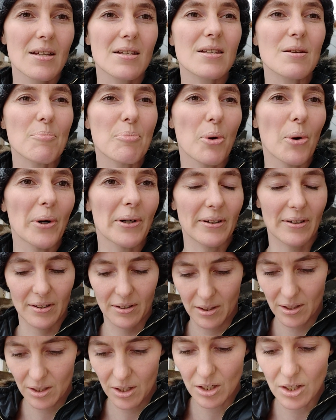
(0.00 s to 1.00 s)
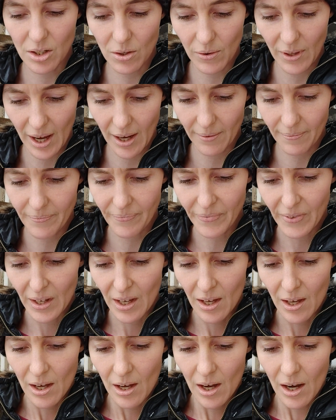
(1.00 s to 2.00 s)
important to do that.
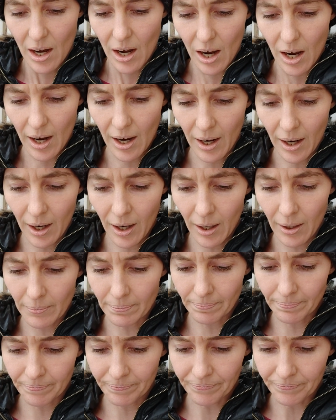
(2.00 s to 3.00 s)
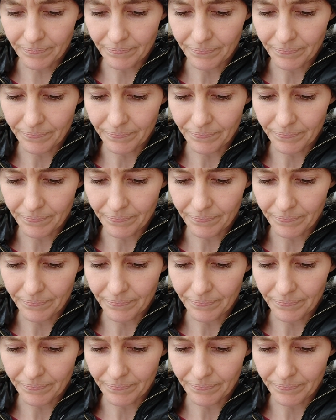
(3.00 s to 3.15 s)
Now